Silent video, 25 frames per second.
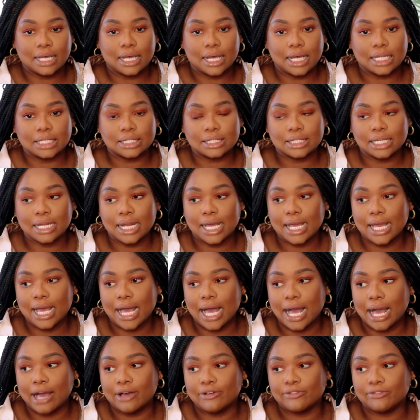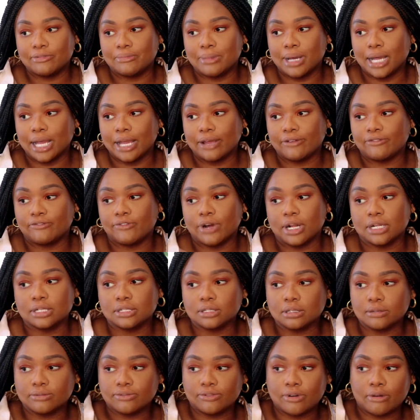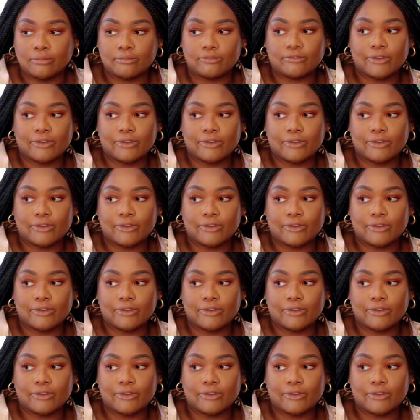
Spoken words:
until I have my frontal from